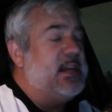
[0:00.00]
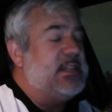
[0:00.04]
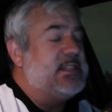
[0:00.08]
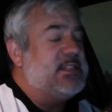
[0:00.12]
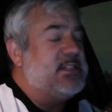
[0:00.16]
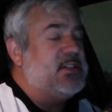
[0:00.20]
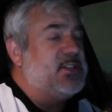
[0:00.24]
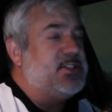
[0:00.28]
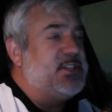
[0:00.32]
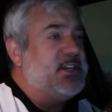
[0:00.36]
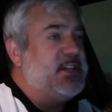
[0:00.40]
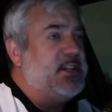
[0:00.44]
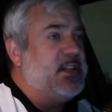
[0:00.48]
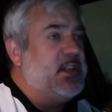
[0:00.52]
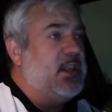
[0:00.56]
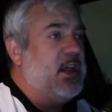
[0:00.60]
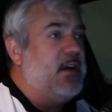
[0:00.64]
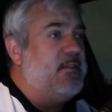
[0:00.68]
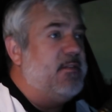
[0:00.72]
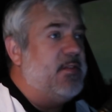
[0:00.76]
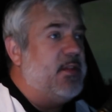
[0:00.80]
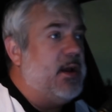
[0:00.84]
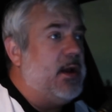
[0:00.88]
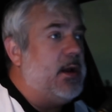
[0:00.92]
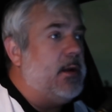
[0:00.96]
I still didn't
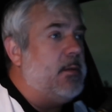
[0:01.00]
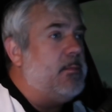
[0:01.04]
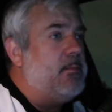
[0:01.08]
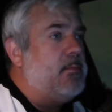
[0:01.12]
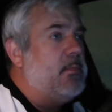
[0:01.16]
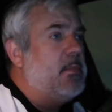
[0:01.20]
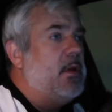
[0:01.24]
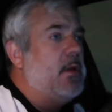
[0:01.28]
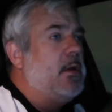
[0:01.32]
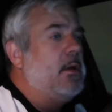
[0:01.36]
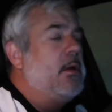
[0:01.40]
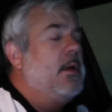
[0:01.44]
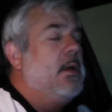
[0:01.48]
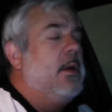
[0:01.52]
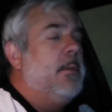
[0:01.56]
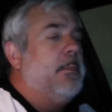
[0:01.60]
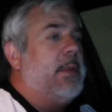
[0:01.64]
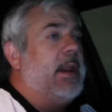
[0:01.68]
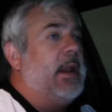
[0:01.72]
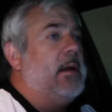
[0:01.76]
love them